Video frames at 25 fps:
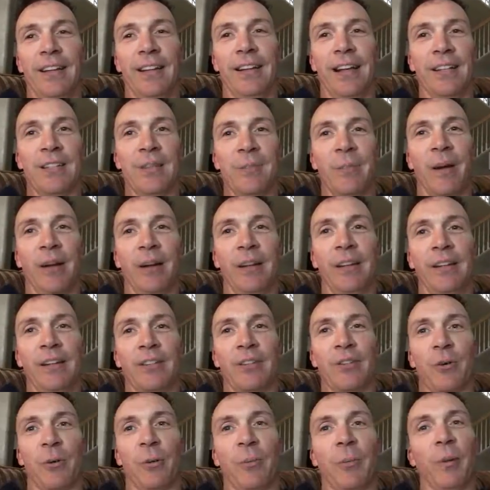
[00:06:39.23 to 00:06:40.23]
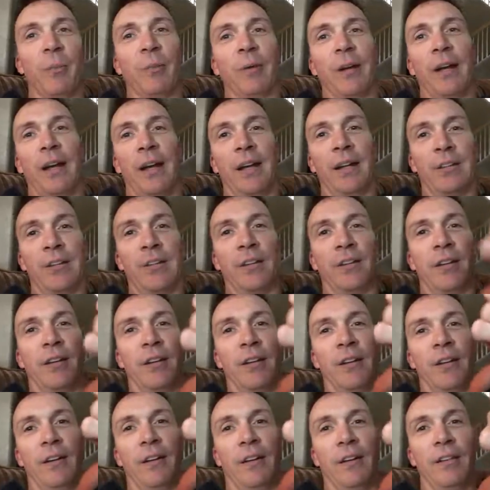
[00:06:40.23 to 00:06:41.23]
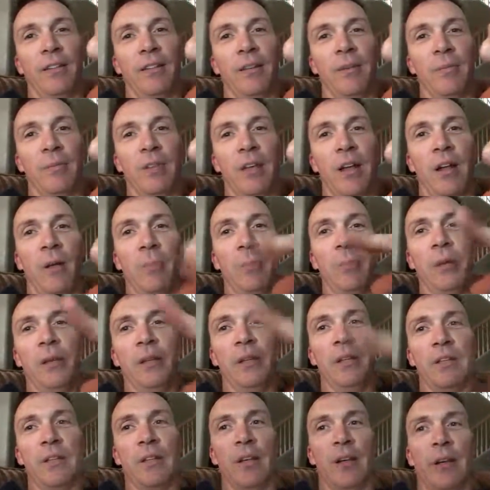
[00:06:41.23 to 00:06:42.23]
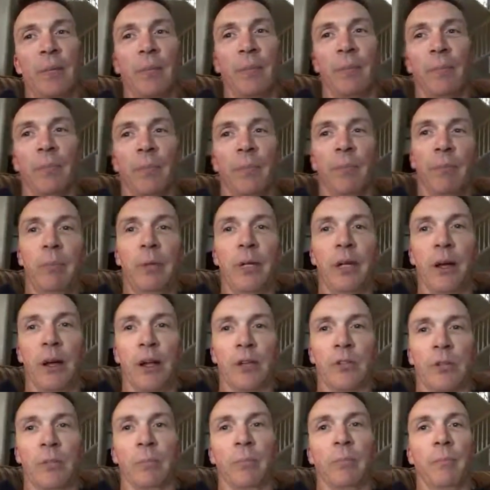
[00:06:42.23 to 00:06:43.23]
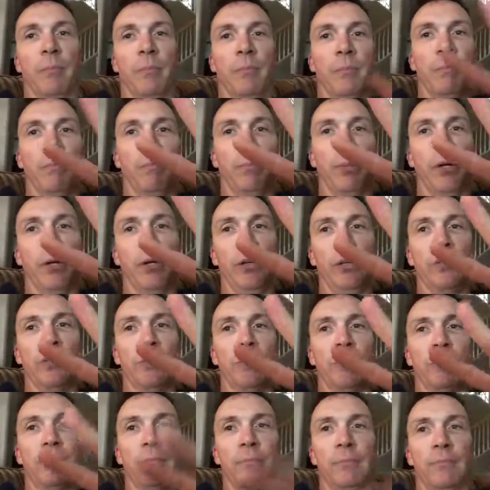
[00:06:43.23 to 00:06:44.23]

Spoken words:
that's about it. So remember, guys, thumbs down, pinkies up. Be awesome. Peace.